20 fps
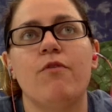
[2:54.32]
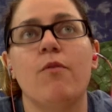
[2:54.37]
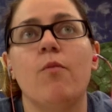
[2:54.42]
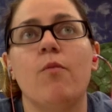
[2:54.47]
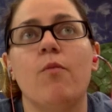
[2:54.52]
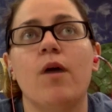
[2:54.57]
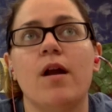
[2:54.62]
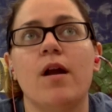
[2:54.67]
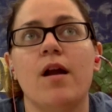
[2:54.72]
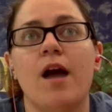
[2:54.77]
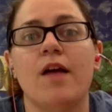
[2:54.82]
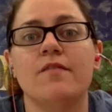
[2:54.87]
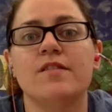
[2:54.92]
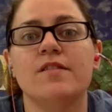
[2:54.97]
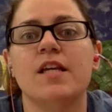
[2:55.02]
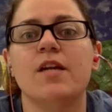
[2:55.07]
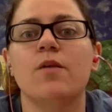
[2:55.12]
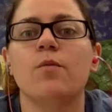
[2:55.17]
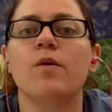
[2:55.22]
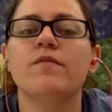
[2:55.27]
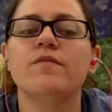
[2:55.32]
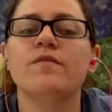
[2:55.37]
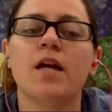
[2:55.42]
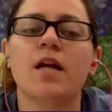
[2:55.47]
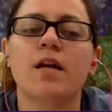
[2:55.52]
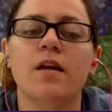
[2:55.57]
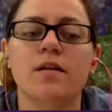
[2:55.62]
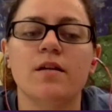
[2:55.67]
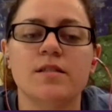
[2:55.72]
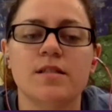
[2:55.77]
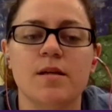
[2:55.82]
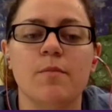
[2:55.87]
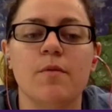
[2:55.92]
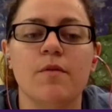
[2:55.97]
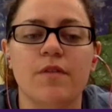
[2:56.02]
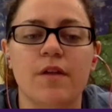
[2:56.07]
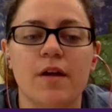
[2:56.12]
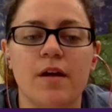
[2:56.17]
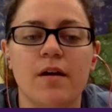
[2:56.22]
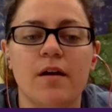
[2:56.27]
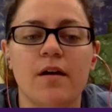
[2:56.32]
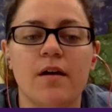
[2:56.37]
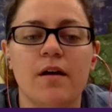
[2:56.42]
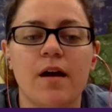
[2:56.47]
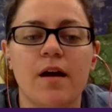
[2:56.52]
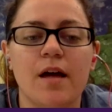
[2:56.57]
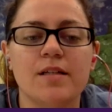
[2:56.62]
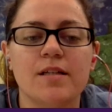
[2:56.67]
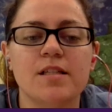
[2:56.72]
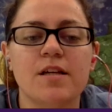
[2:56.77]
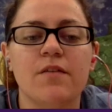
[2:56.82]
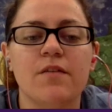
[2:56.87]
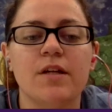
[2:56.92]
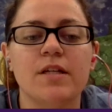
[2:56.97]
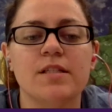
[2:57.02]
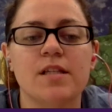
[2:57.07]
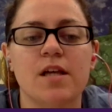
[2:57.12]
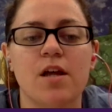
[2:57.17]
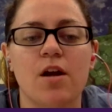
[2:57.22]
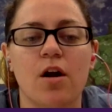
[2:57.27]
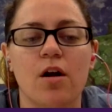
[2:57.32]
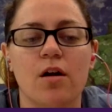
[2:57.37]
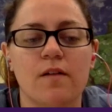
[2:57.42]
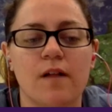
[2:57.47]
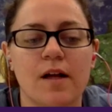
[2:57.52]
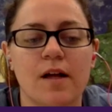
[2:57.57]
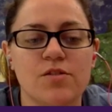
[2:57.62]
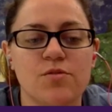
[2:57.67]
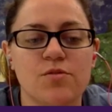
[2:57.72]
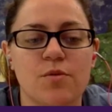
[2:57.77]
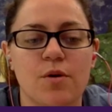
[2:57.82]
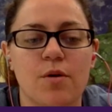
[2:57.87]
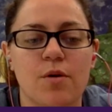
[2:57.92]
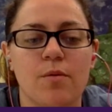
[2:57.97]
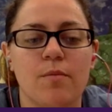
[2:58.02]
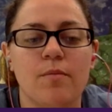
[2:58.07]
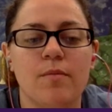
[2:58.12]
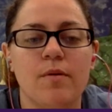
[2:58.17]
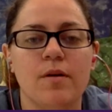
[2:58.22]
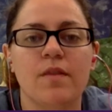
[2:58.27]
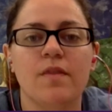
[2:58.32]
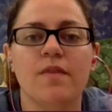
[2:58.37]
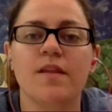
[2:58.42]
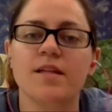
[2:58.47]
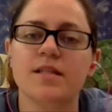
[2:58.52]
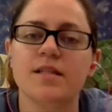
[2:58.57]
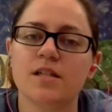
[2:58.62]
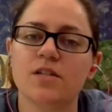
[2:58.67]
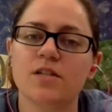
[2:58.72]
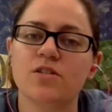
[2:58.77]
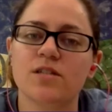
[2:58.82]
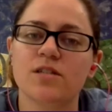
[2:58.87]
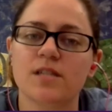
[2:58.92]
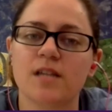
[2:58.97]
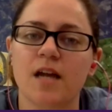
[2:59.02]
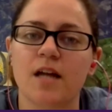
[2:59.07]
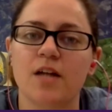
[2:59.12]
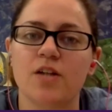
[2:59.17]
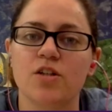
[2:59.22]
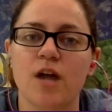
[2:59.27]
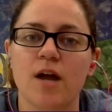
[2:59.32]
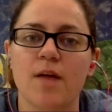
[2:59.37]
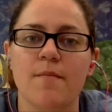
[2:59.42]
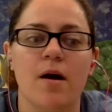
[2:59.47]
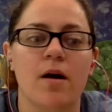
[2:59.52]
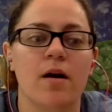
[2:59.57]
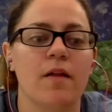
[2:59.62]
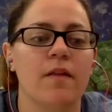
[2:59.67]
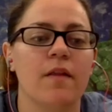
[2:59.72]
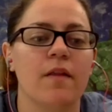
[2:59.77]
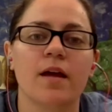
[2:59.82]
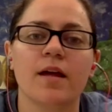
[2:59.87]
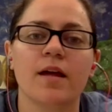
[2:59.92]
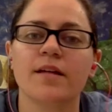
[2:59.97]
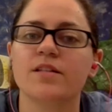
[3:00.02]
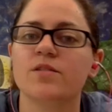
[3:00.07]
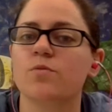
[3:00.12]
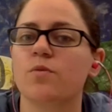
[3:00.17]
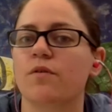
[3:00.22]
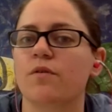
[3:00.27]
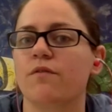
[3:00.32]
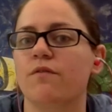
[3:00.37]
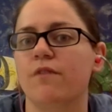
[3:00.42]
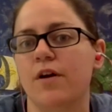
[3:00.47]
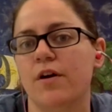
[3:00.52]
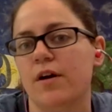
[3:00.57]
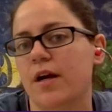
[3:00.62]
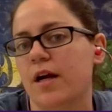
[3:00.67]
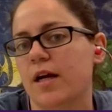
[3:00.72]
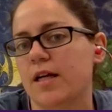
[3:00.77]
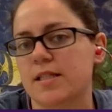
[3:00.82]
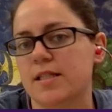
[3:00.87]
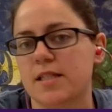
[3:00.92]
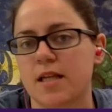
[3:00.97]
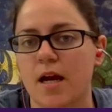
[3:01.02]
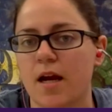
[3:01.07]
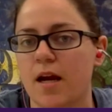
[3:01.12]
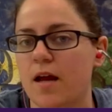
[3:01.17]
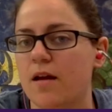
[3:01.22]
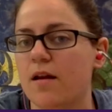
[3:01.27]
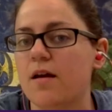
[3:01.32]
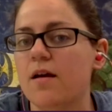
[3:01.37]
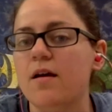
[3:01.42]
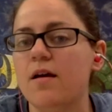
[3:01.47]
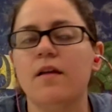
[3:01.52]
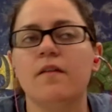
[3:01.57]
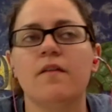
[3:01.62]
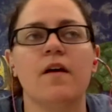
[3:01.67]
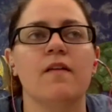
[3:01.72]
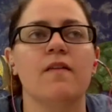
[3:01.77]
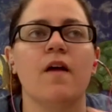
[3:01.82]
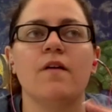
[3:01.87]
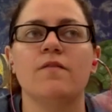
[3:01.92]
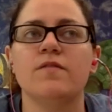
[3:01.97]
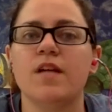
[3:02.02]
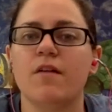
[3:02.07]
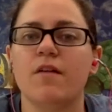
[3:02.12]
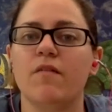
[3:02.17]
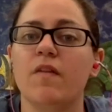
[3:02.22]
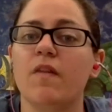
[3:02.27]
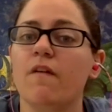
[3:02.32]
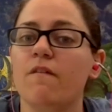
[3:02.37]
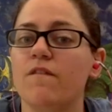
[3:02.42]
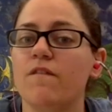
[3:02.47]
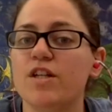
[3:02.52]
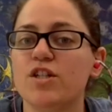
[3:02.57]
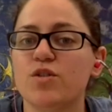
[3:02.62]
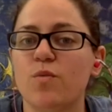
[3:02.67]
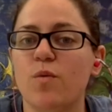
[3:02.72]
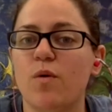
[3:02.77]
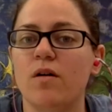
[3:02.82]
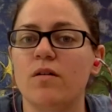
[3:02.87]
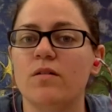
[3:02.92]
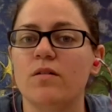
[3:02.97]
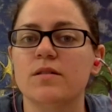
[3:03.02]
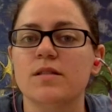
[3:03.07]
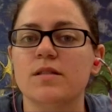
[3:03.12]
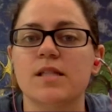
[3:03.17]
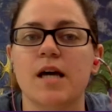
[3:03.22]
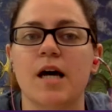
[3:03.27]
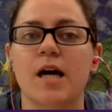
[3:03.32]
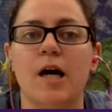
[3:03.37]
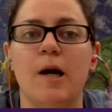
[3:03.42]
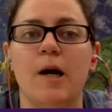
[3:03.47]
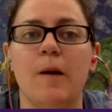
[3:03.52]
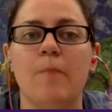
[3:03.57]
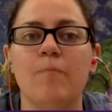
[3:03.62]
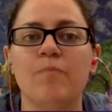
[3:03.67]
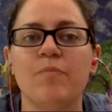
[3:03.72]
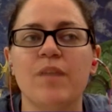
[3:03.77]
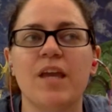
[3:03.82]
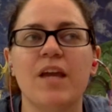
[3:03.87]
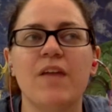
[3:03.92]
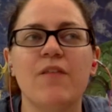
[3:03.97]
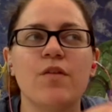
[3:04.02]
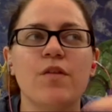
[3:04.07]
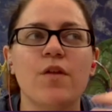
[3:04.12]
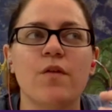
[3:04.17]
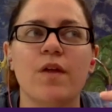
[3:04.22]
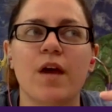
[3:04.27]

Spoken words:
what I've seen, and we've done some of the activities in our classroom this year just to kind of try them out, and the kids were very excited. They loved having the visuals, even though the